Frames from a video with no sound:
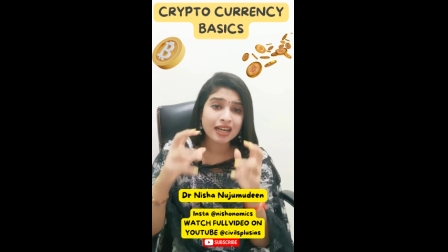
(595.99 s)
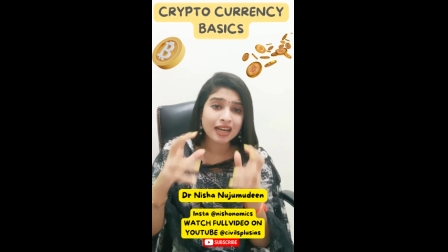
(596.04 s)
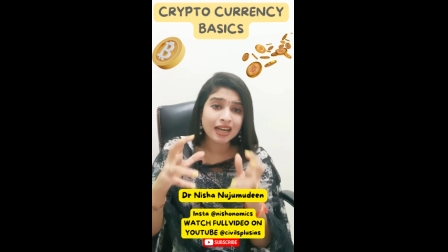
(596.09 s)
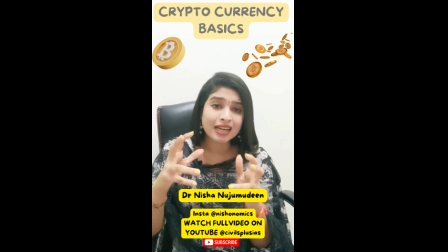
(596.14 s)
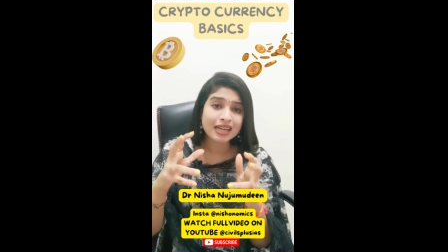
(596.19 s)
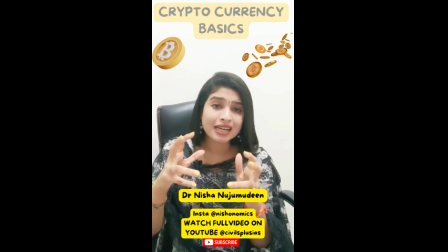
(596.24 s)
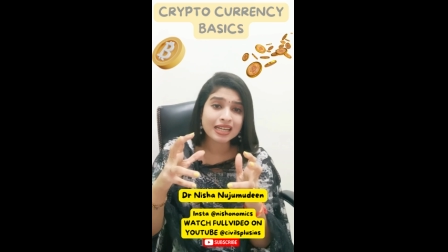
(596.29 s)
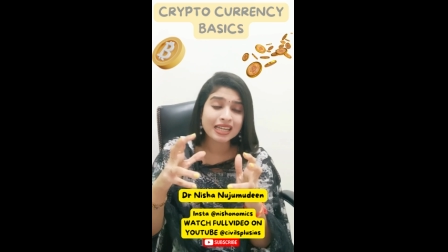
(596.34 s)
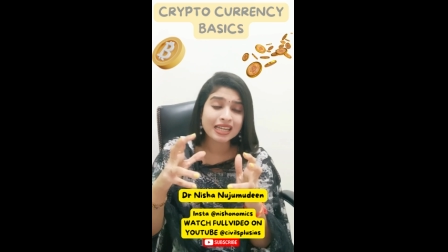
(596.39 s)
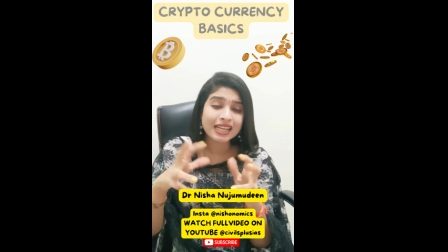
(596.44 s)

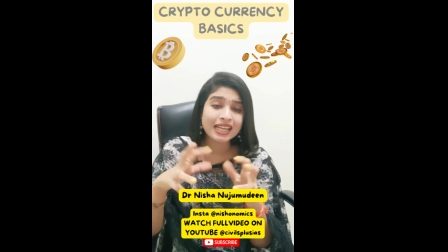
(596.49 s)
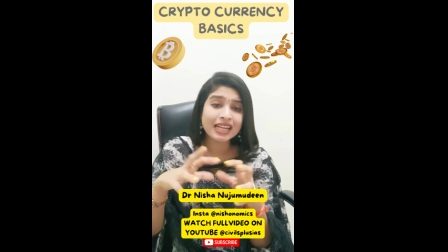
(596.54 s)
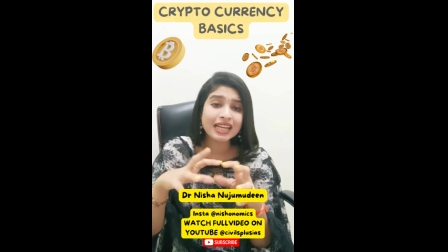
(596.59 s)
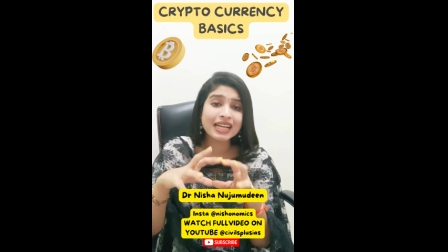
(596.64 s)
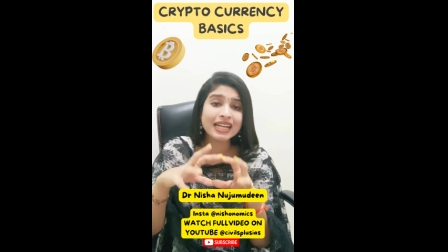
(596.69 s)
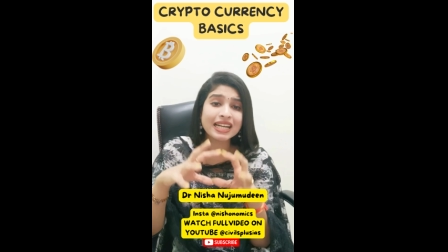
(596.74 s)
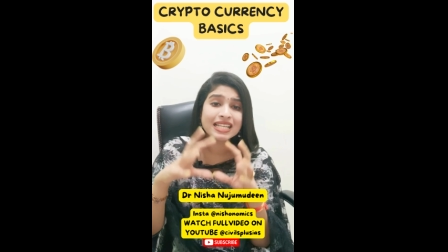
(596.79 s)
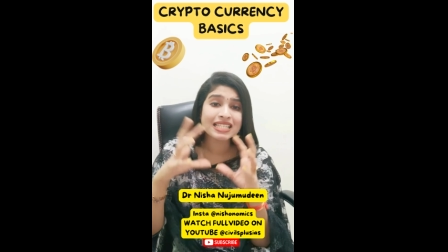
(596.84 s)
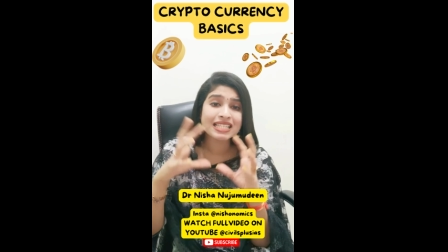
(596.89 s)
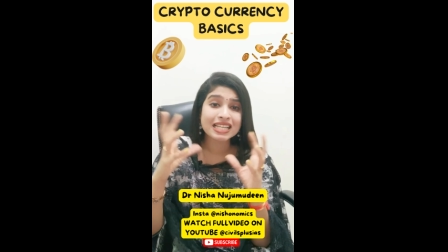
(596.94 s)
currently
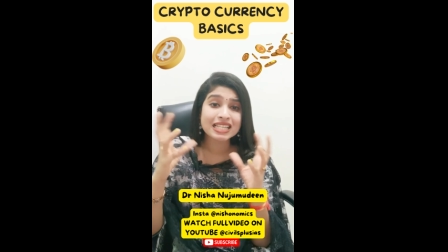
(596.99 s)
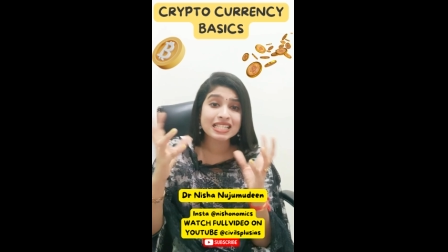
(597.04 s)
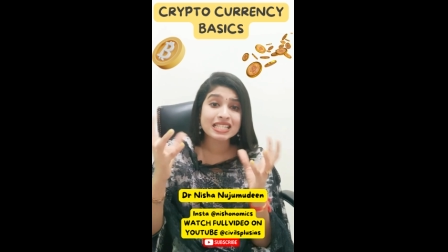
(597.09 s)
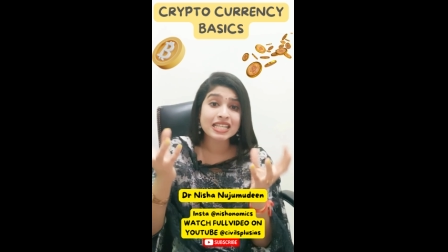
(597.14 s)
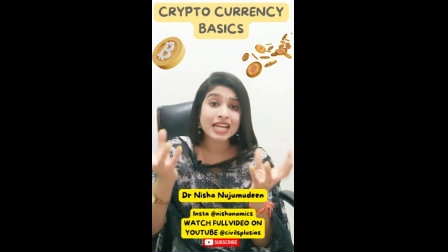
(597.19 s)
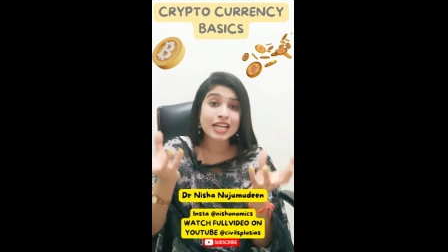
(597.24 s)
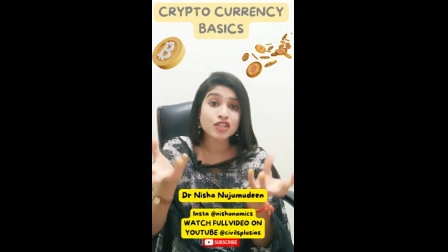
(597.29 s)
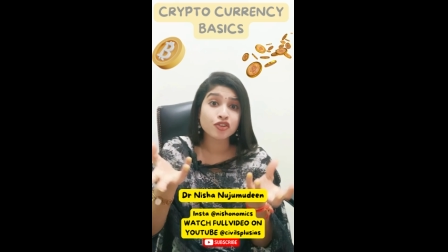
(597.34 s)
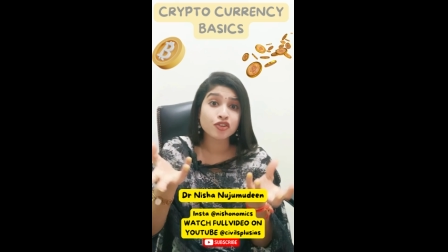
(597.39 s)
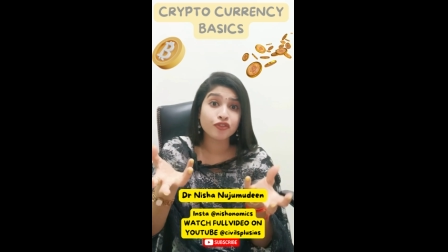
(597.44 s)
it is in a
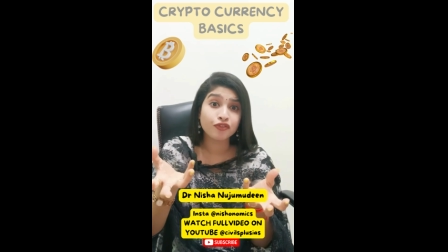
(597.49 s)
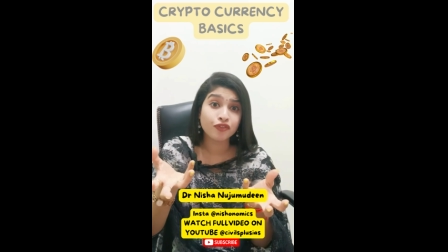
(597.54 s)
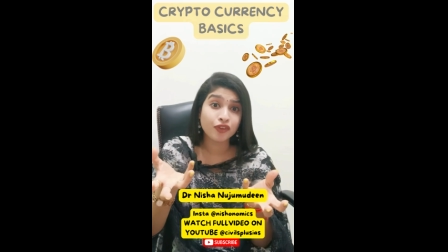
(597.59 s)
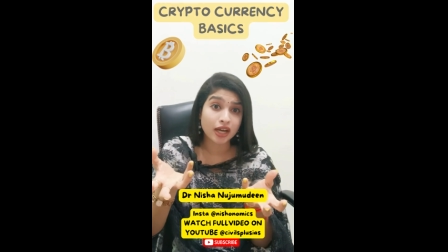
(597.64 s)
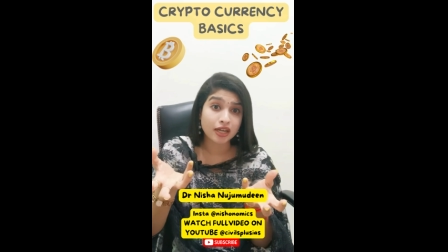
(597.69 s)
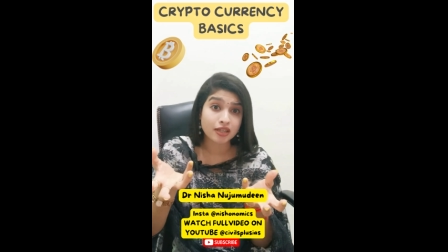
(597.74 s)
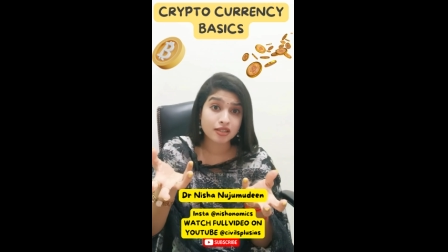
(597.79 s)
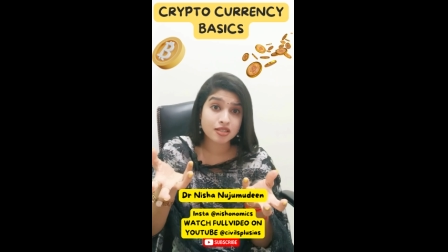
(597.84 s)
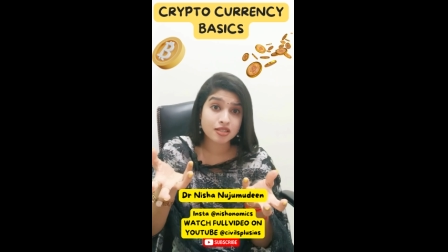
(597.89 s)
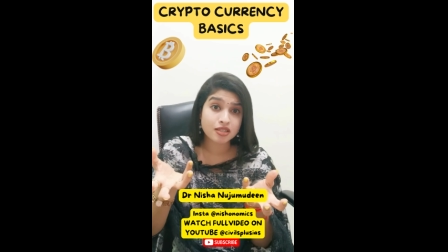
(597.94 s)
state of
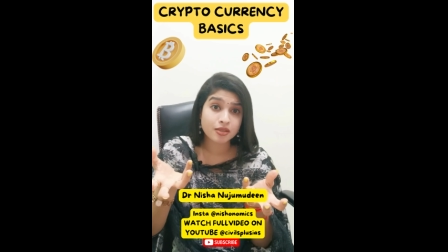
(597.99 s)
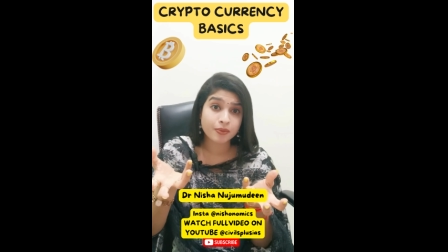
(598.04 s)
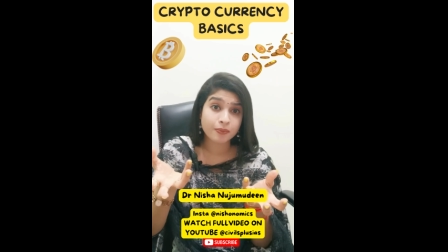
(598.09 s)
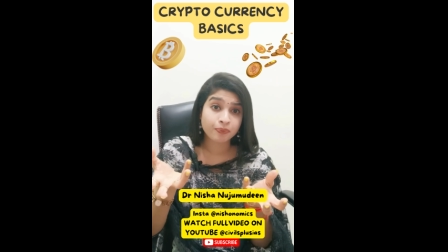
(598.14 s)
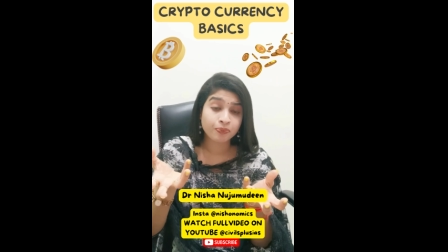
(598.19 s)
flux.